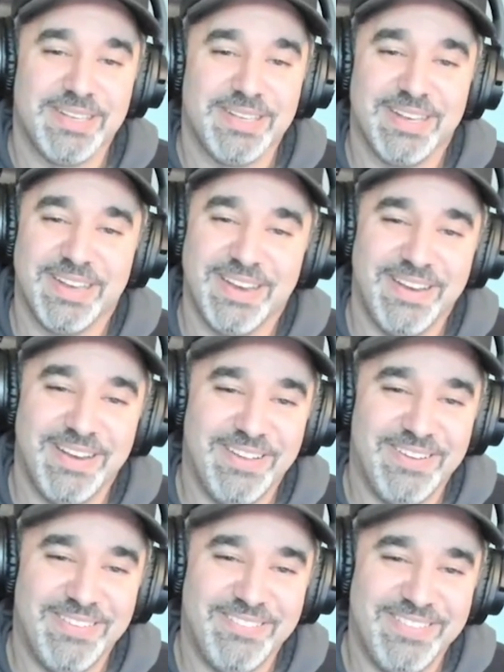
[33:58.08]

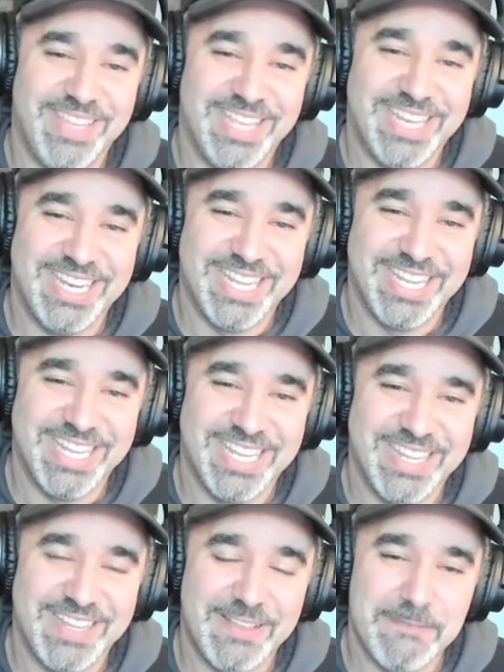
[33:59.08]

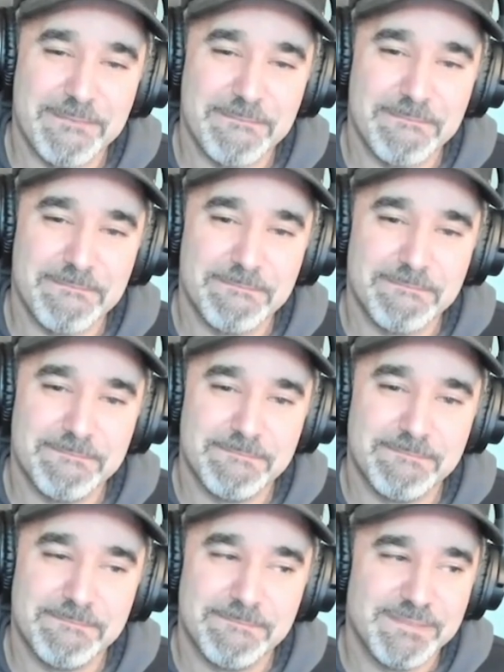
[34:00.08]

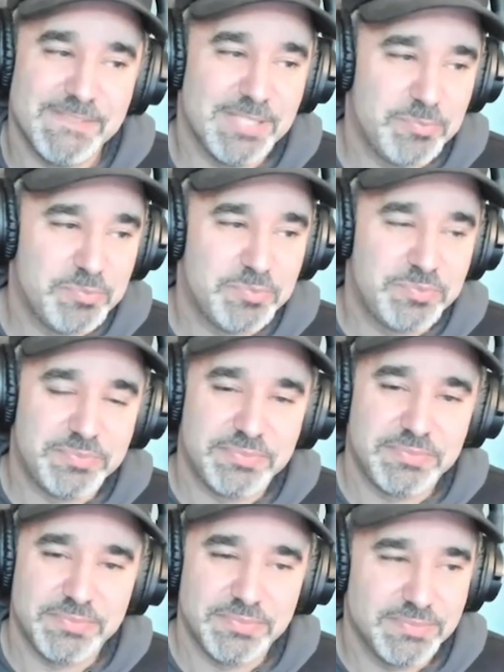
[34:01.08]

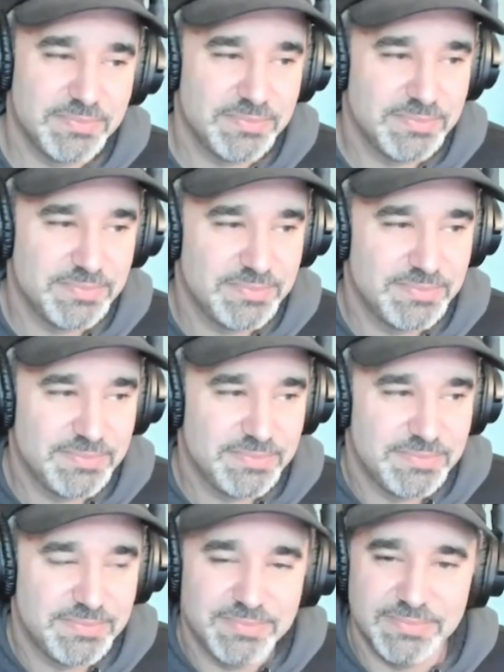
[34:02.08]

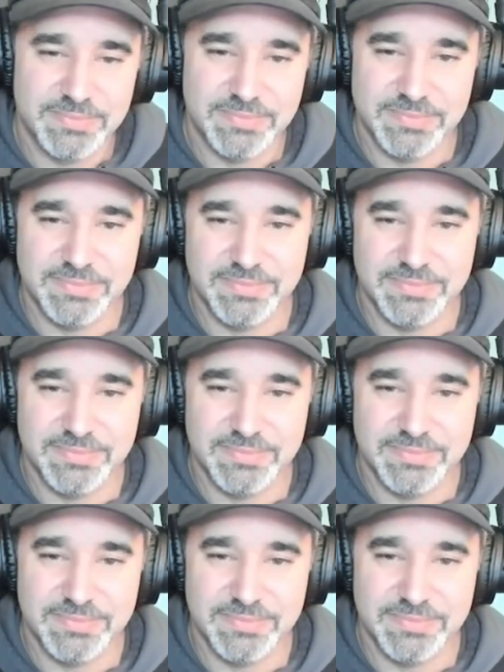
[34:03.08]
[no speech]